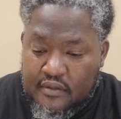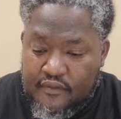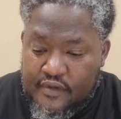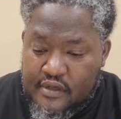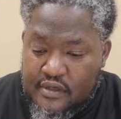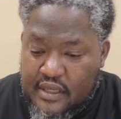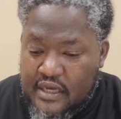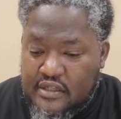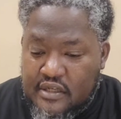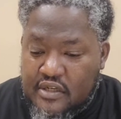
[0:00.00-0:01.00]
Leviticus
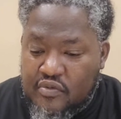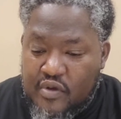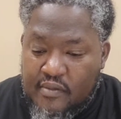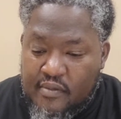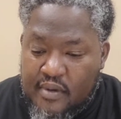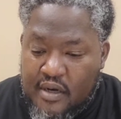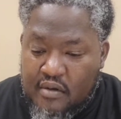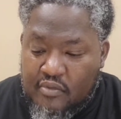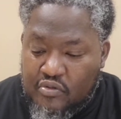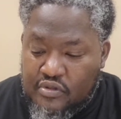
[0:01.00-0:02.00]
19, 12. I'm
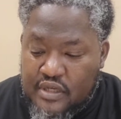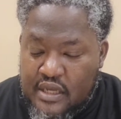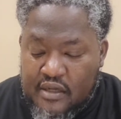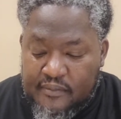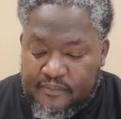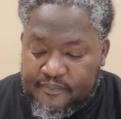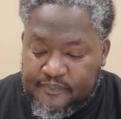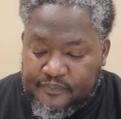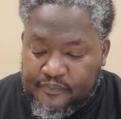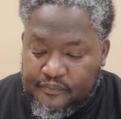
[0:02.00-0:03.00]
almost there.
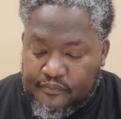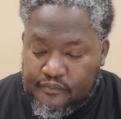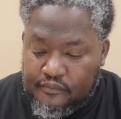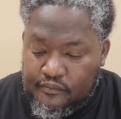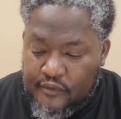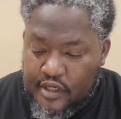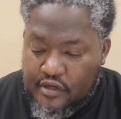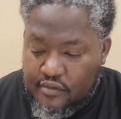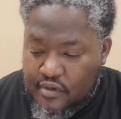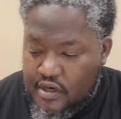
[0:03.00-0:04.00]

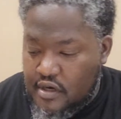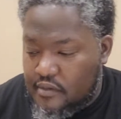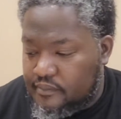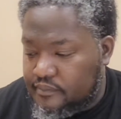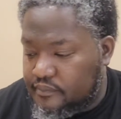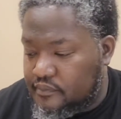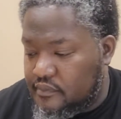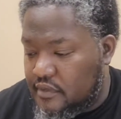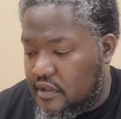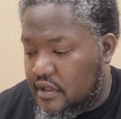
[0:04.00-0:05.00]
Israel.
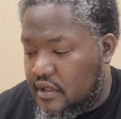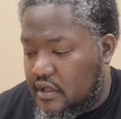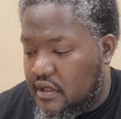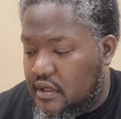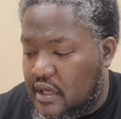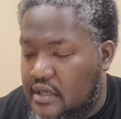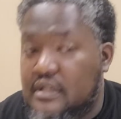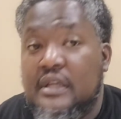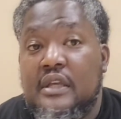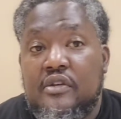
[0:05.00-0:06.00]

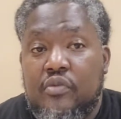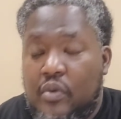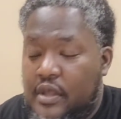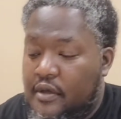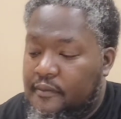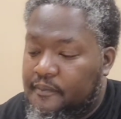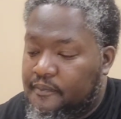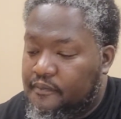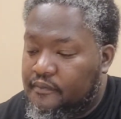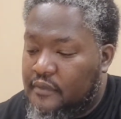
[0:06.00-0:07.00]
19 and 12.
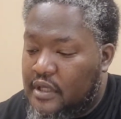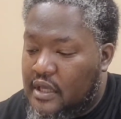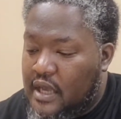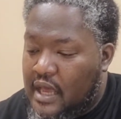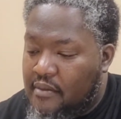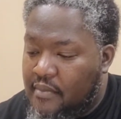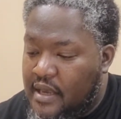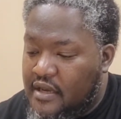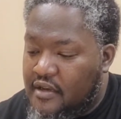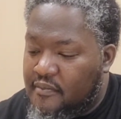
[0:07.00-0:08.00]
I
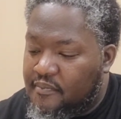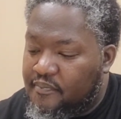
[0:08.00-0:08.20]
made it.